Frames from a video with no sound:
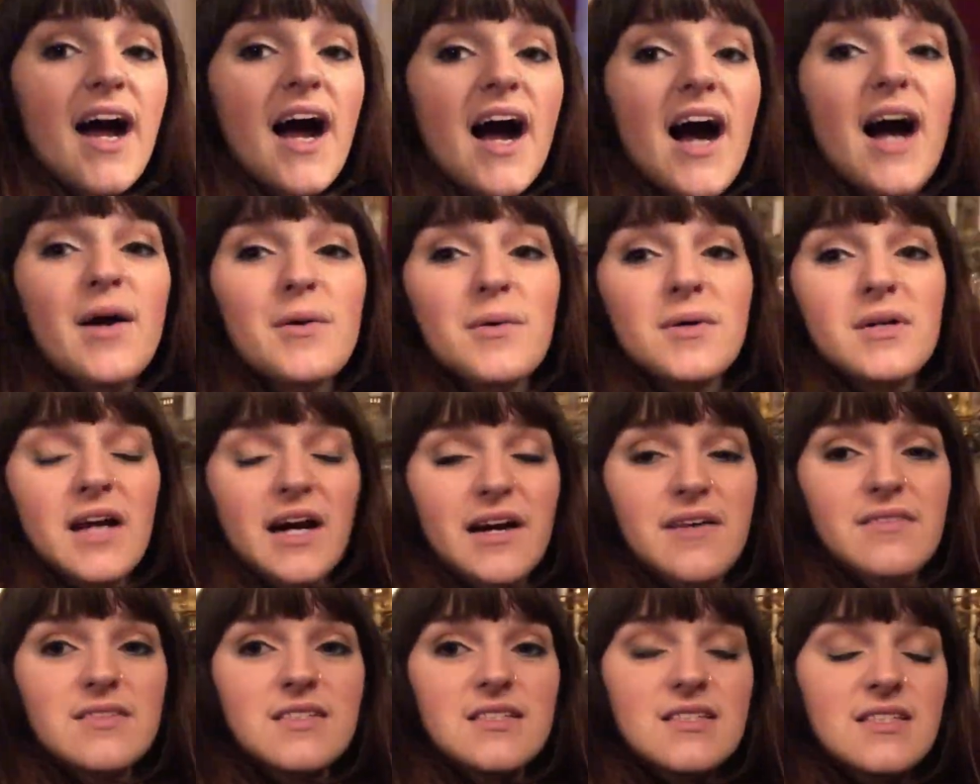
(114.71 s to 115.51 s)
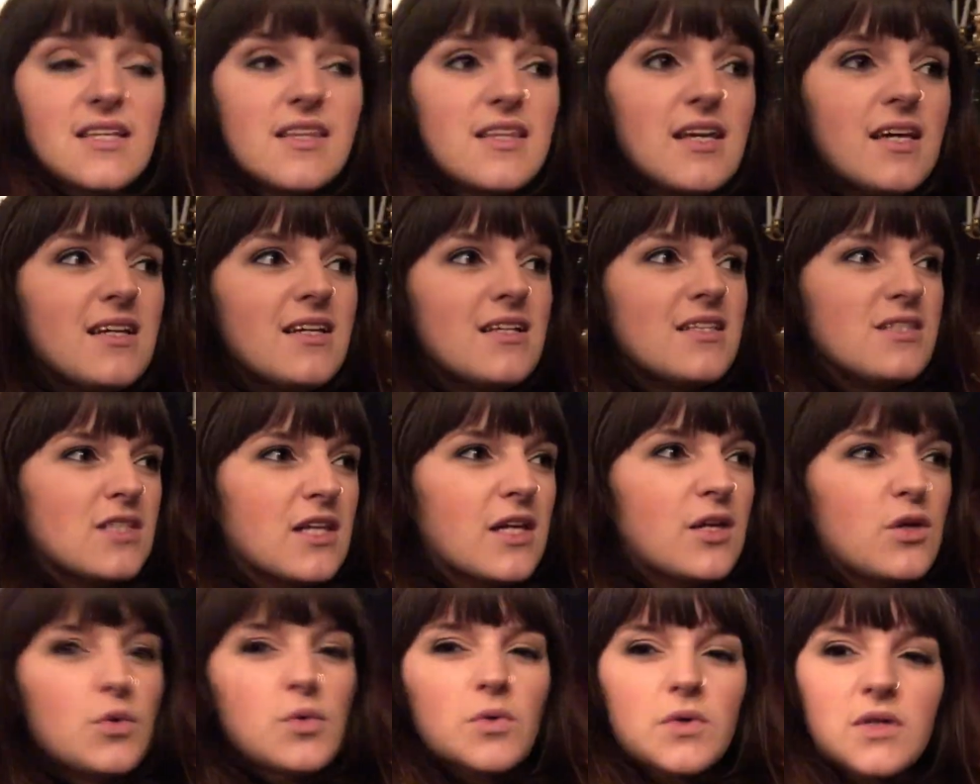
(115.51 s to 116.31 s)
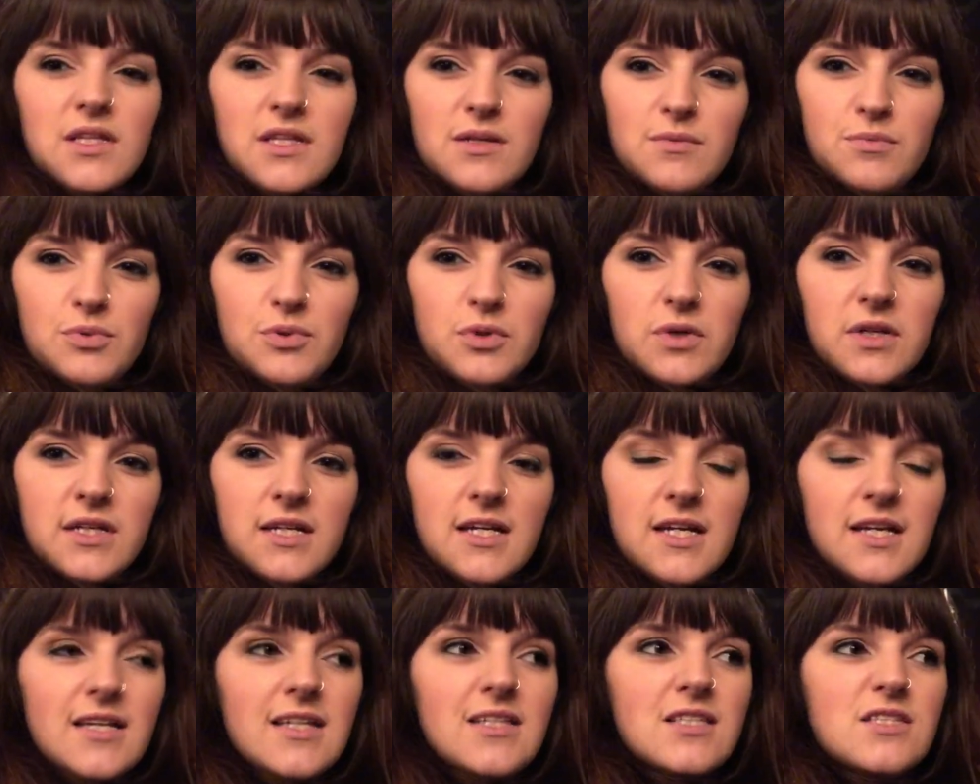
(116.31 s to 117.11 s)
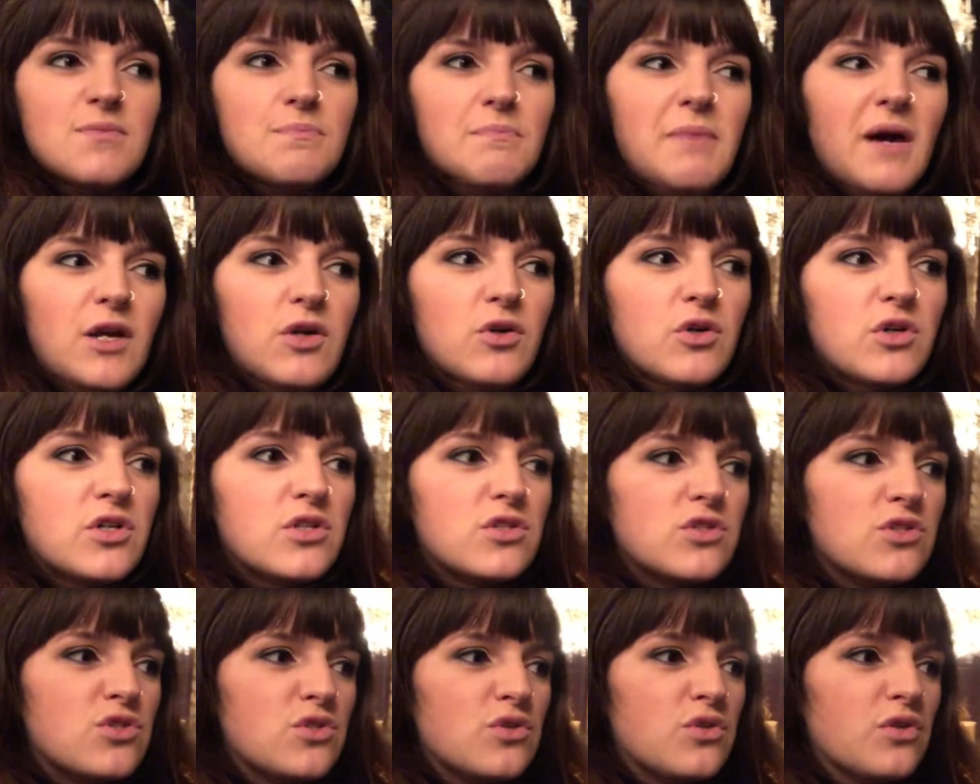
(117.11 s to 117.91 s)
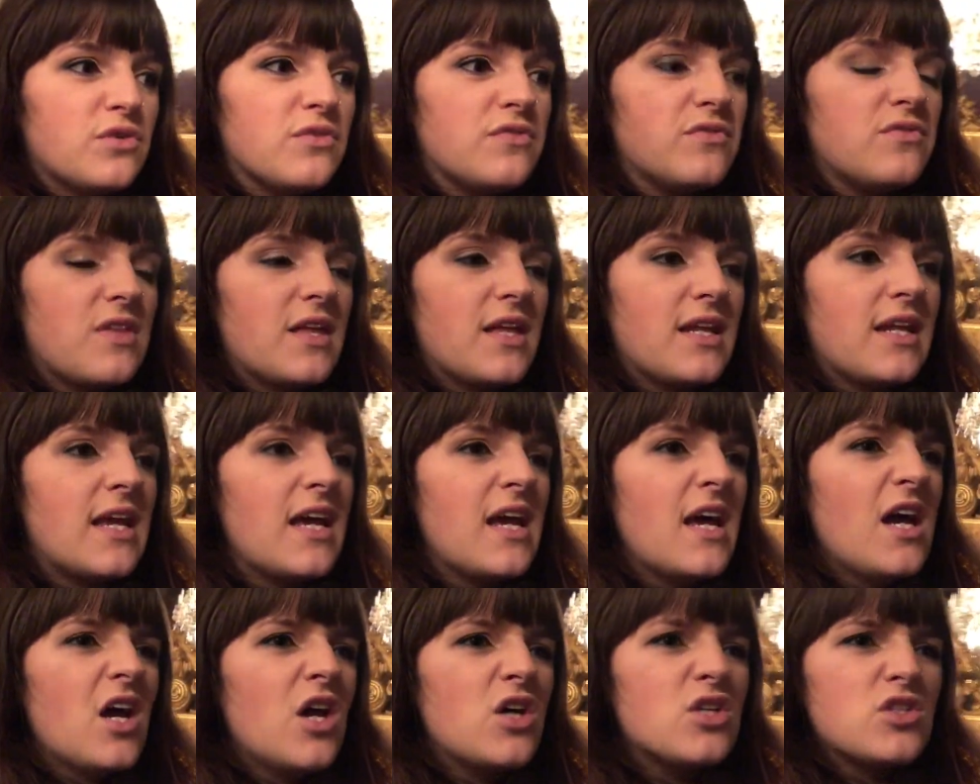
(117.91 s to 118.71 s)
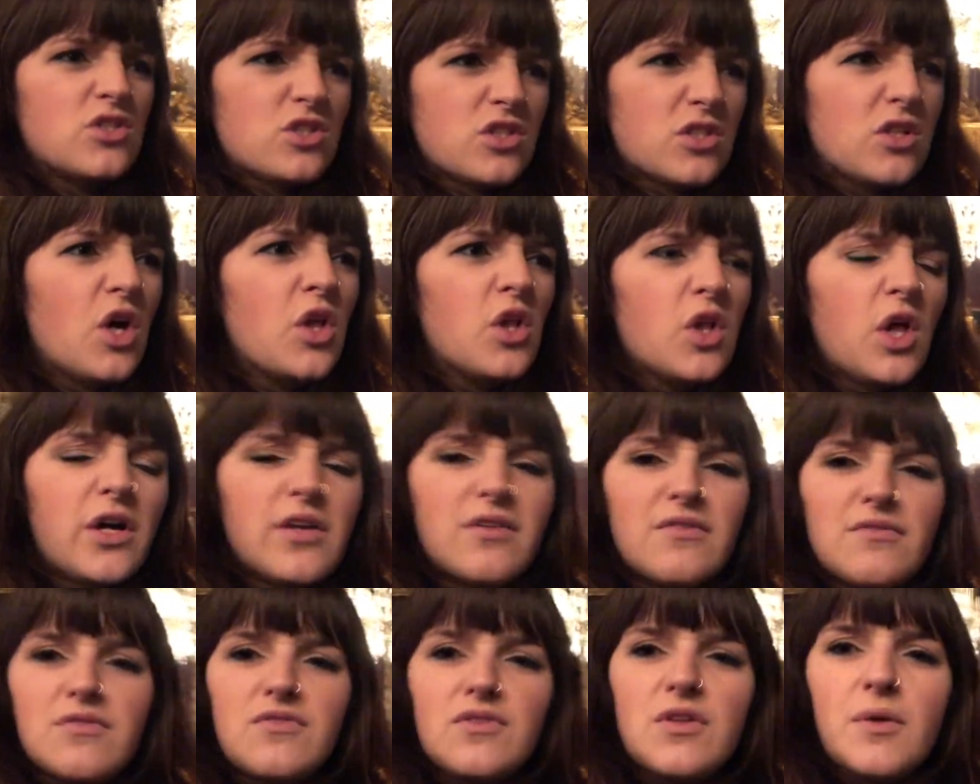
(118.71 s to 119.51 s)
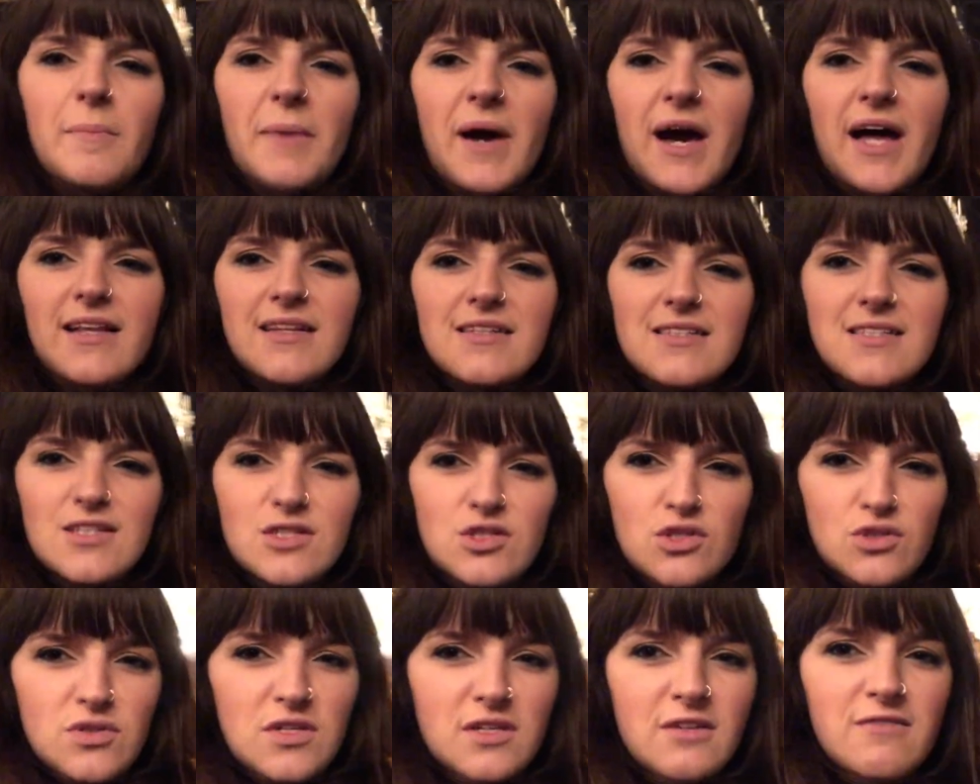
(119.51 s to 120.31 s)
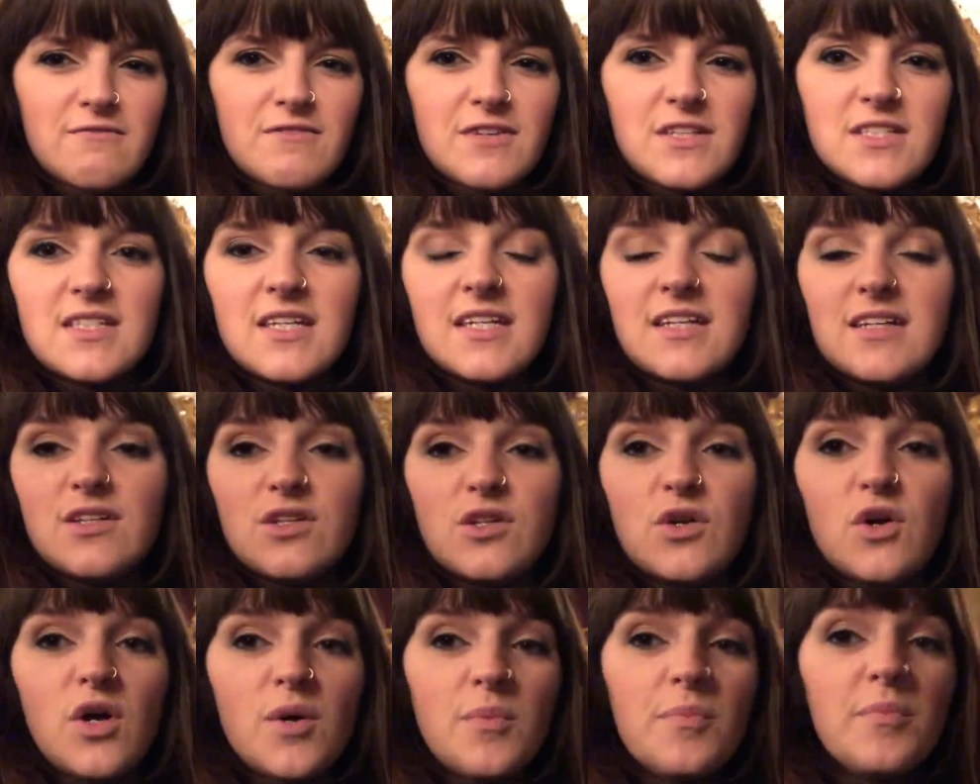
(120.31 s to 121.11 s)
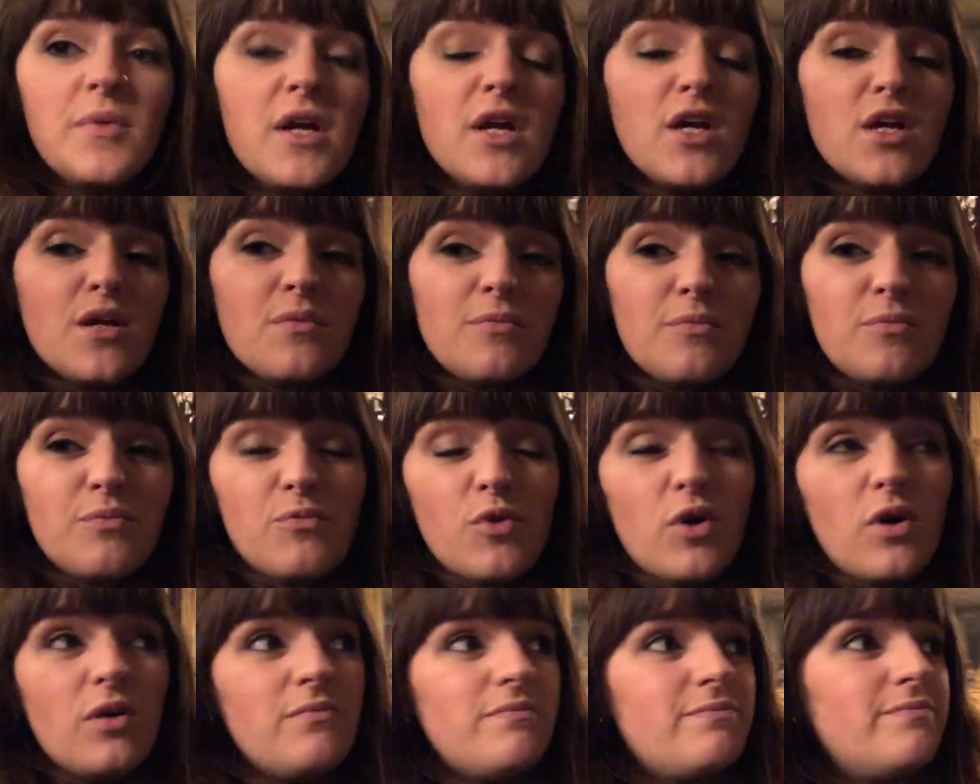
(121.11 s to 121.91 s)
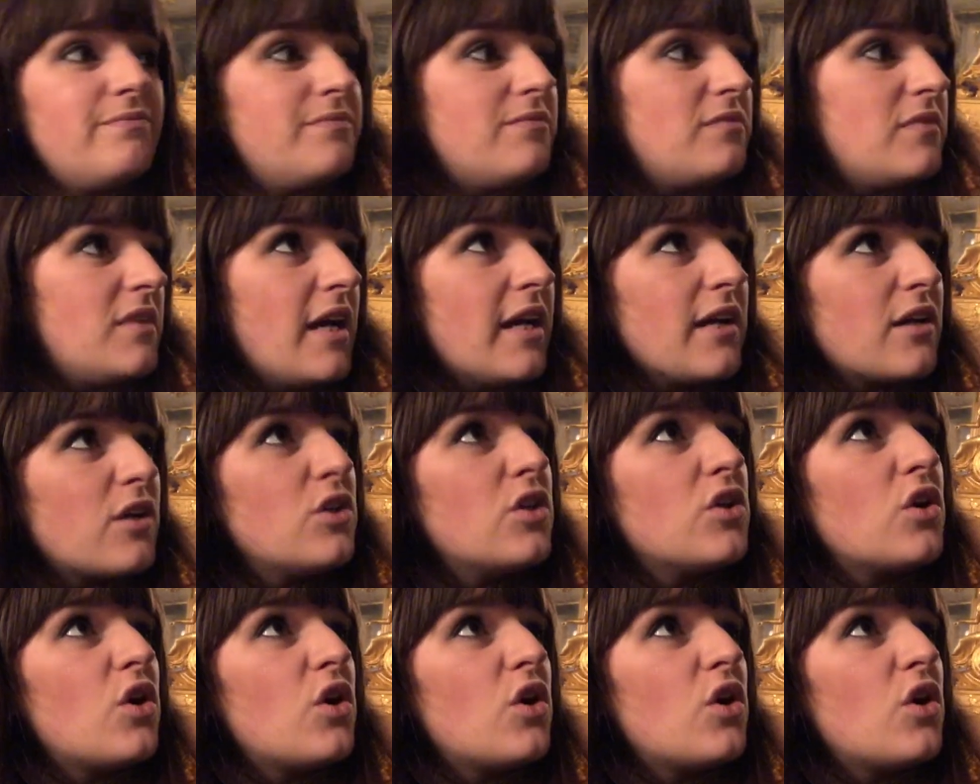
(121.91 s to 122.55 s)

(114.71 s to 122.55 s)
I would have to say that it's like really pretty, and it's better conserved than a lot of the palaces you can visit in Europe. Well, that could